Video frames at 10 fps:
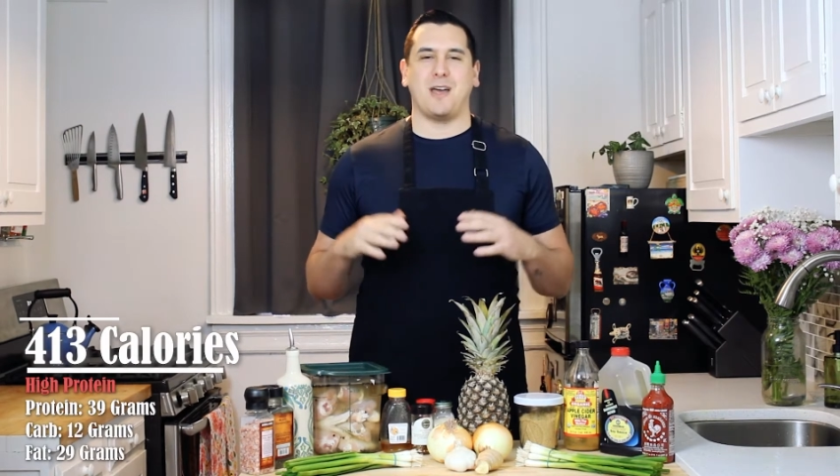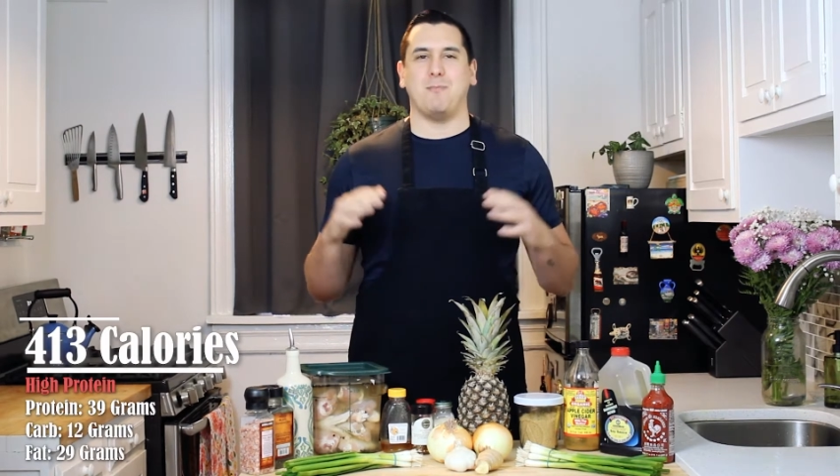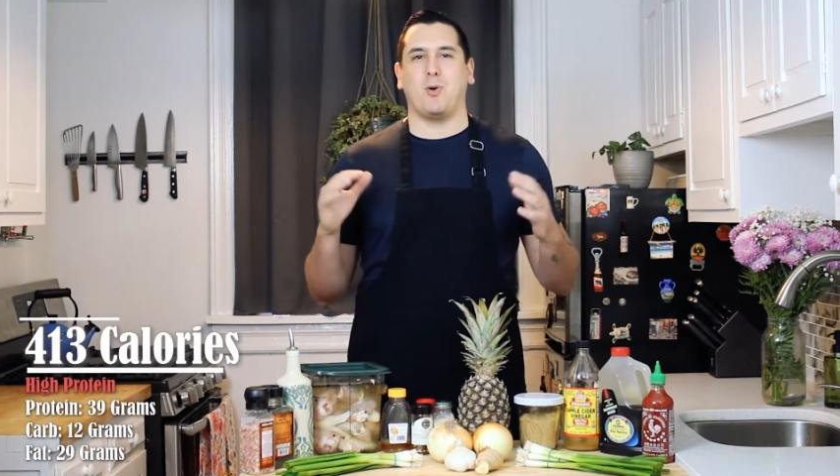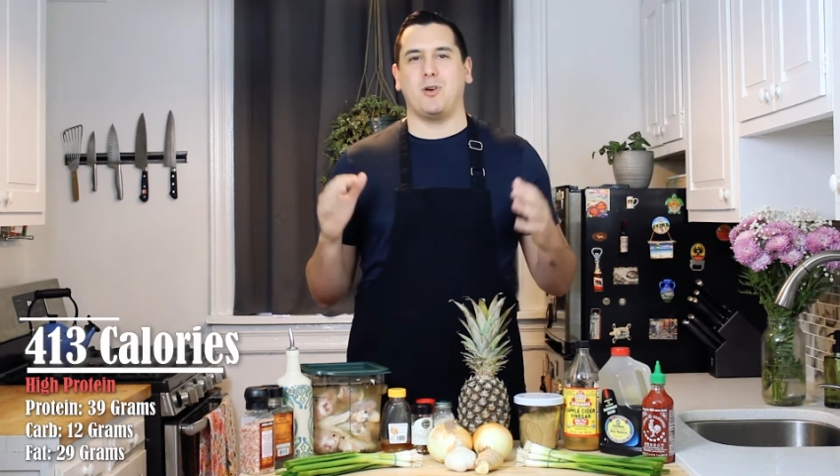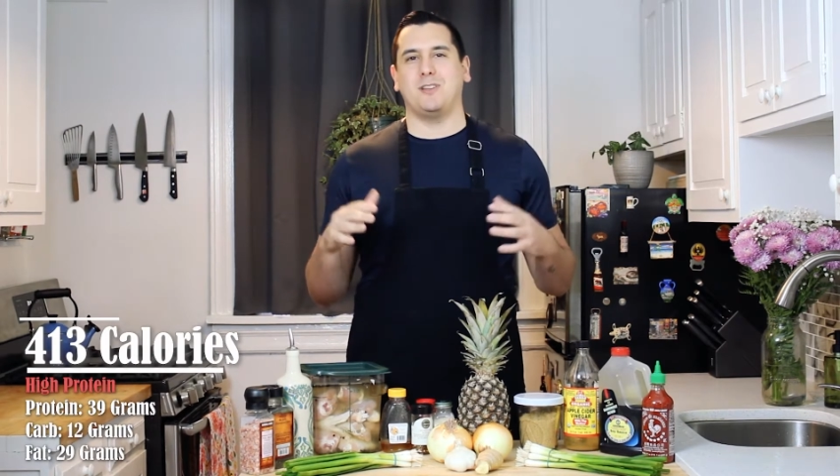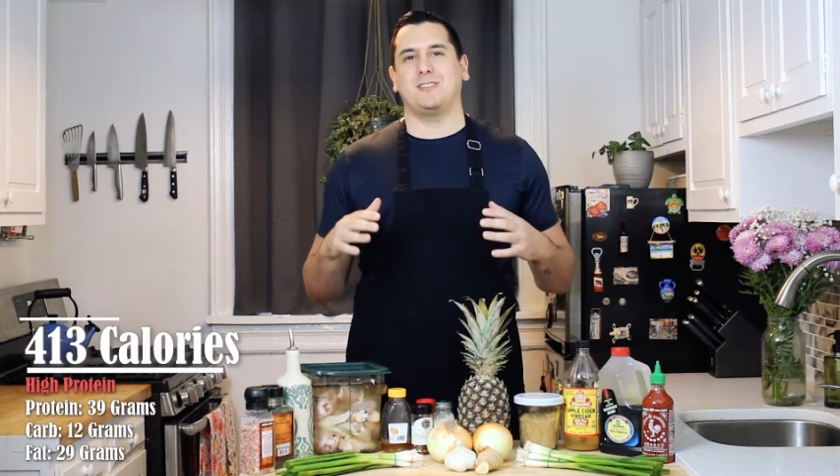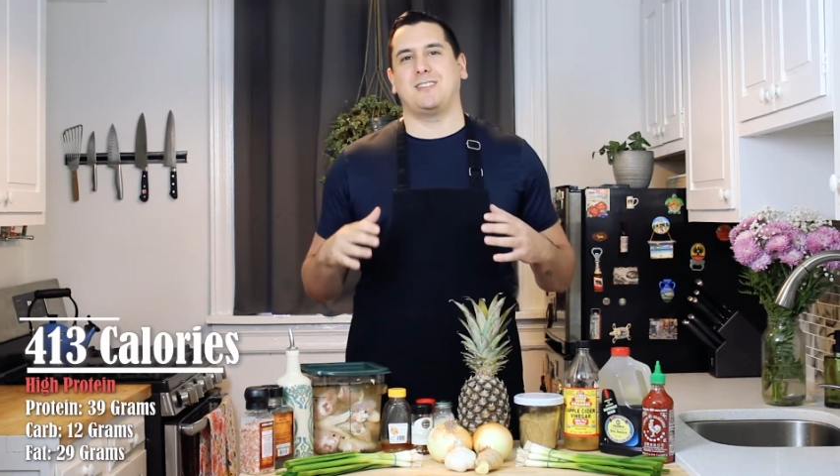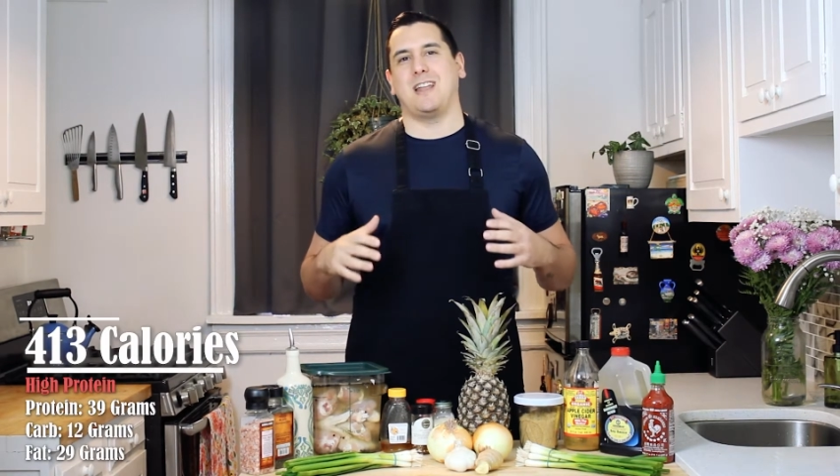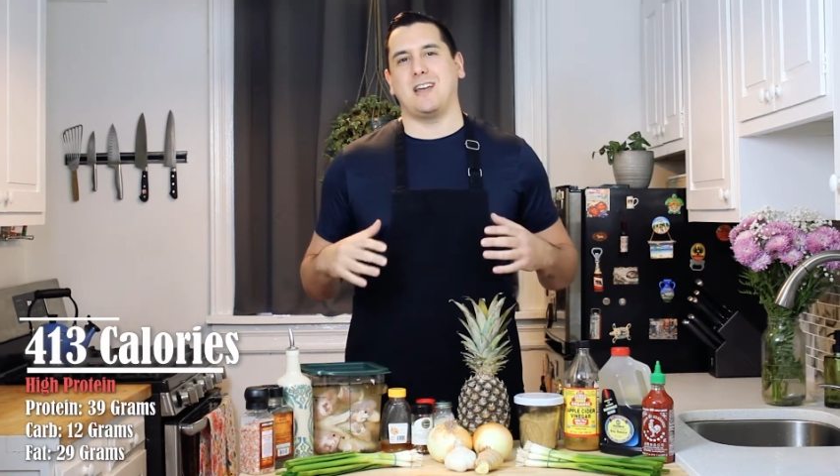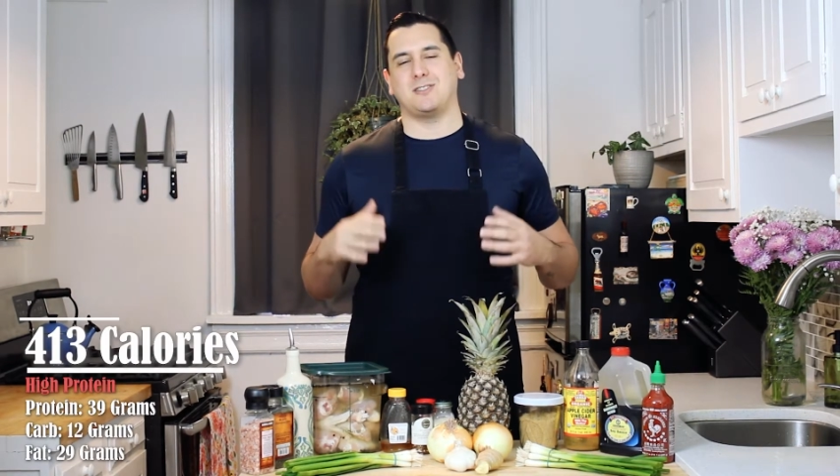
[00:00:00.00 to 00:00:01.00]
boys
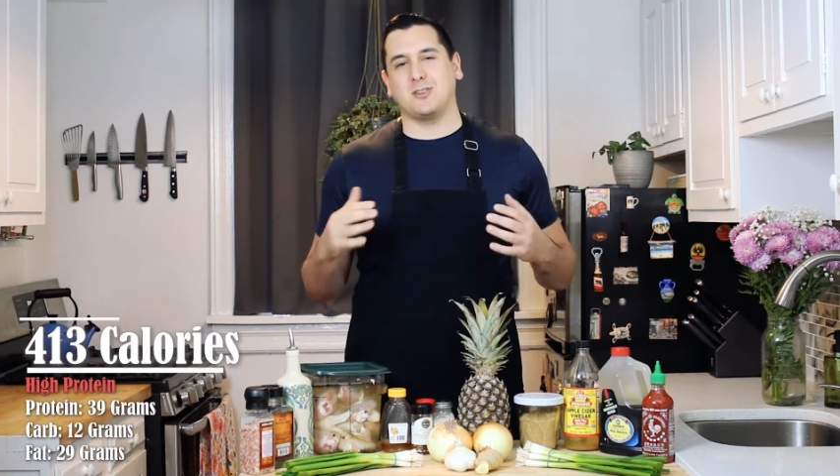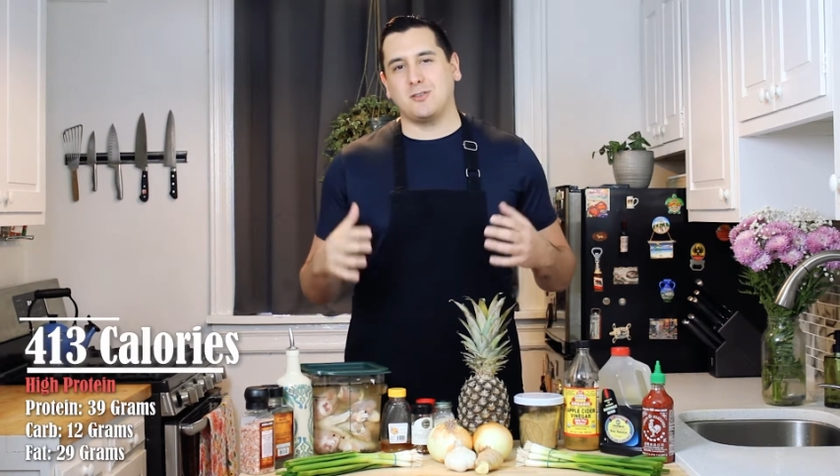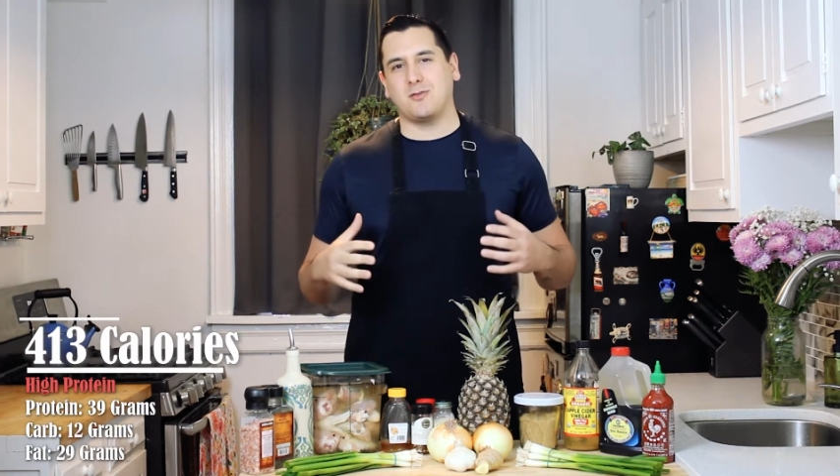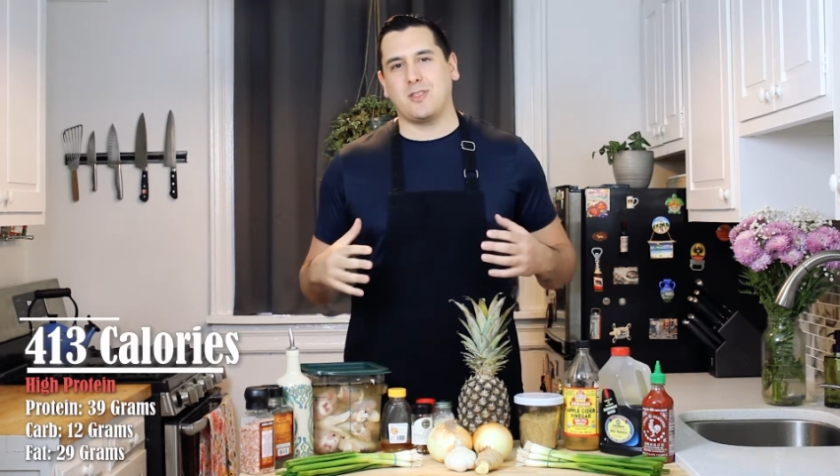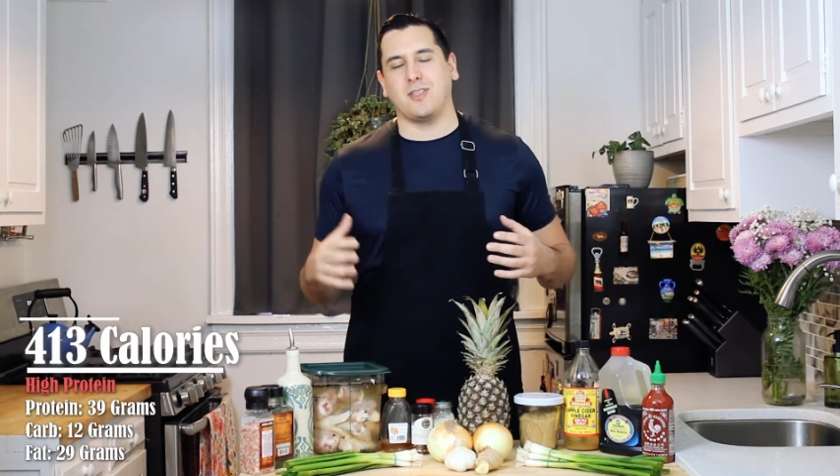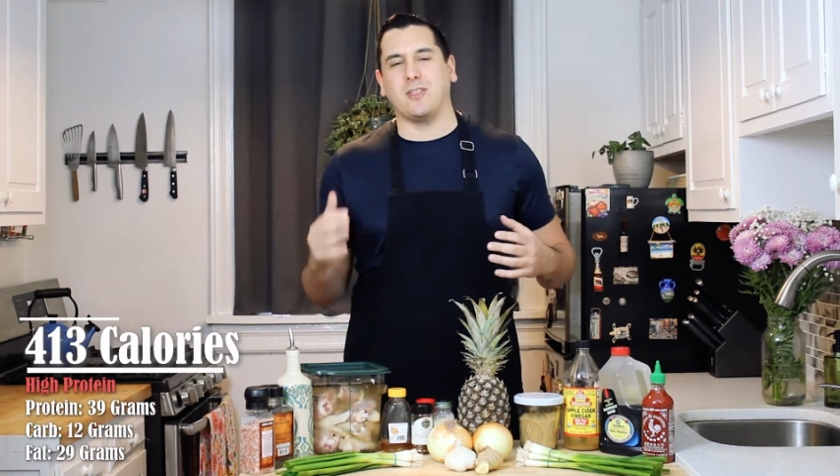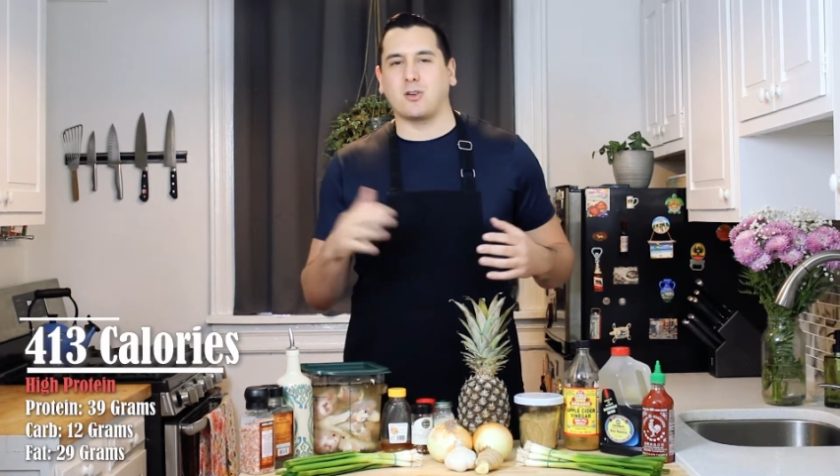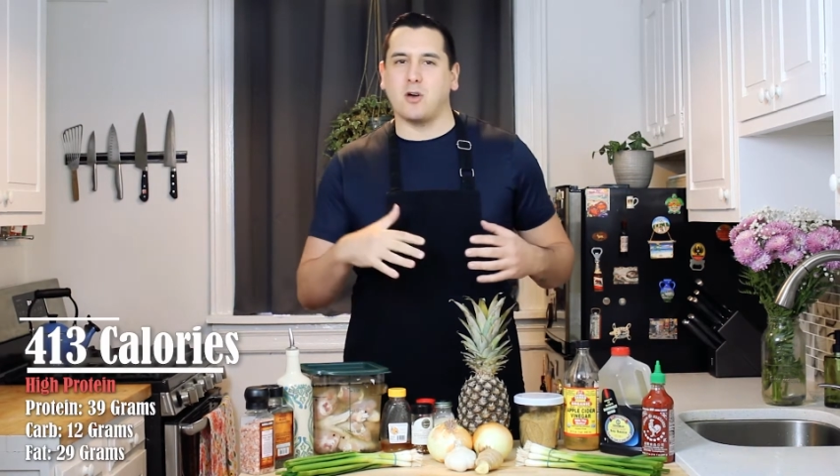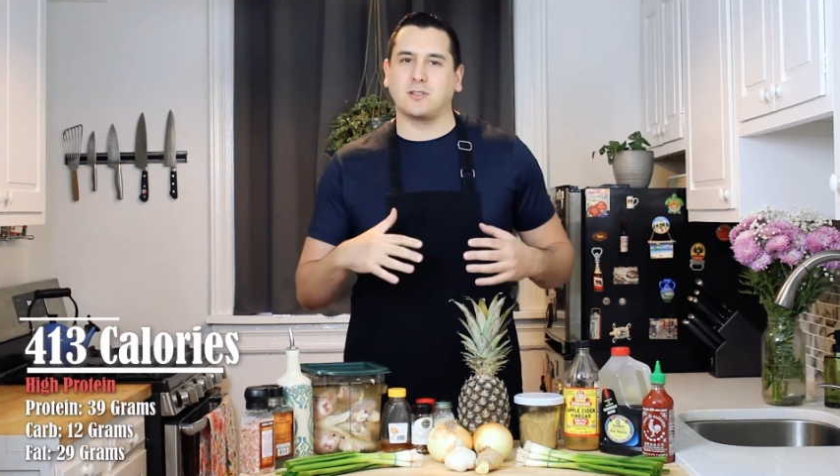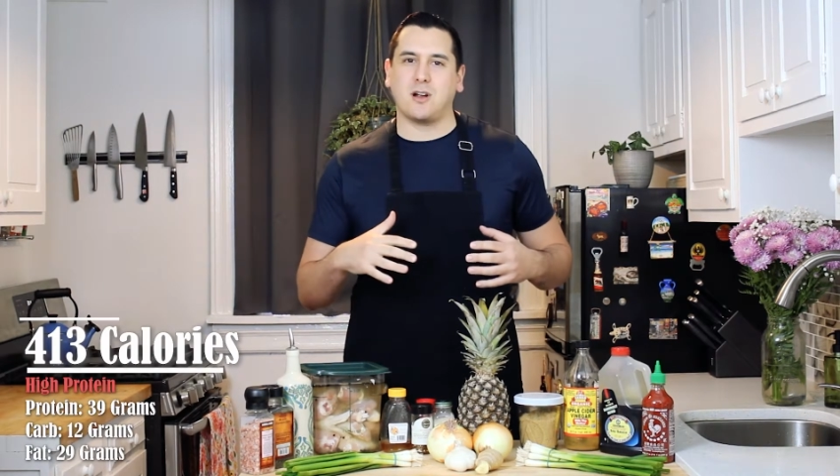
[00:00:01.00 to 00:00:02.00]
that I served with in the
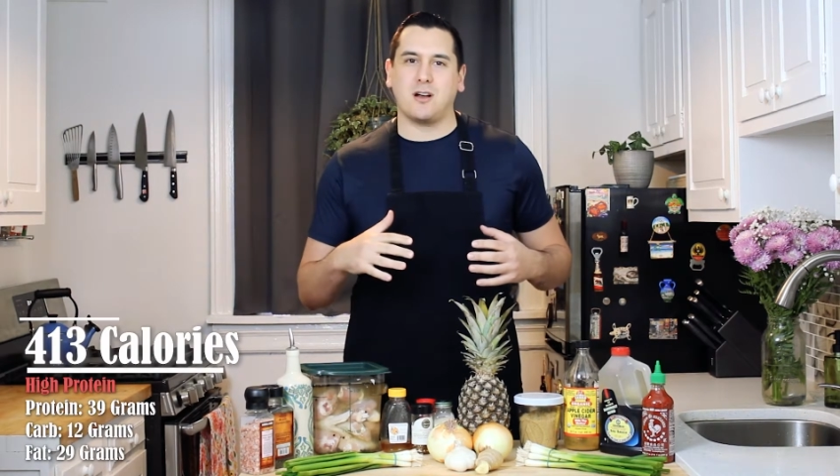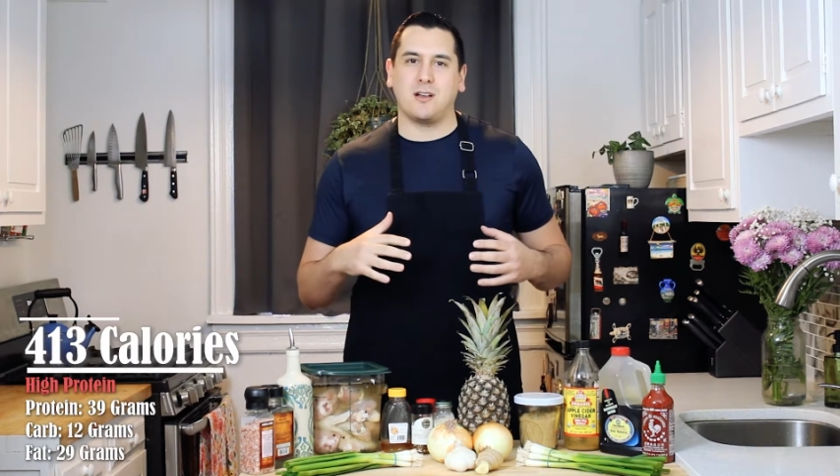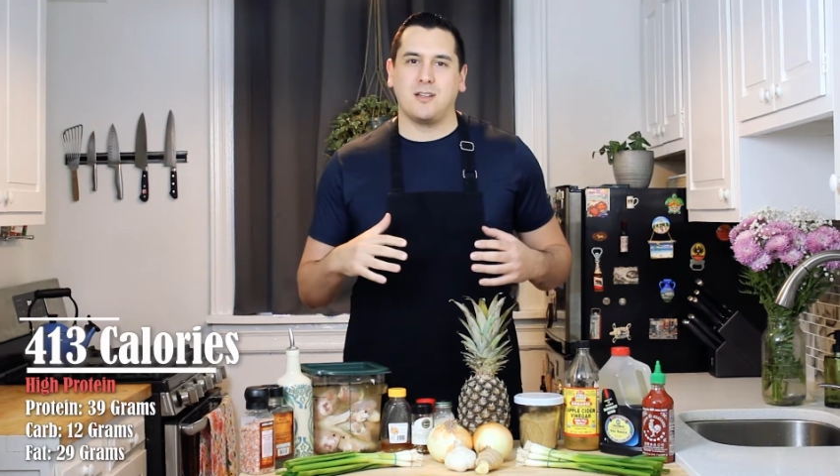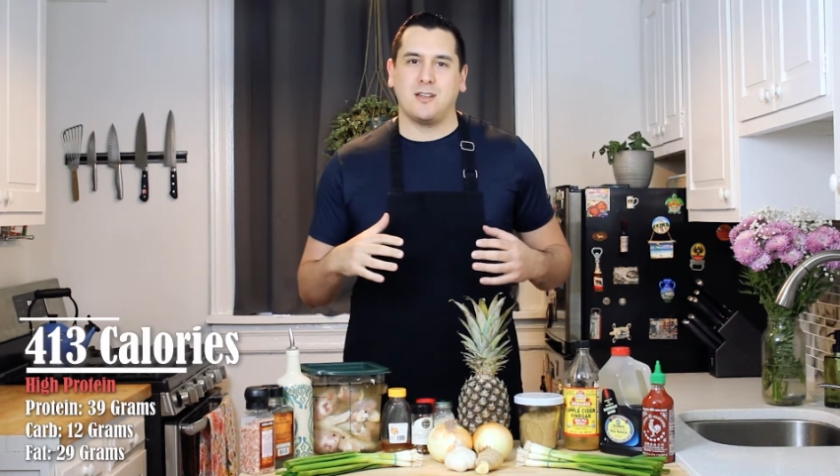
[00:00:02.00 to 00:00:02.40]
Coast Guard,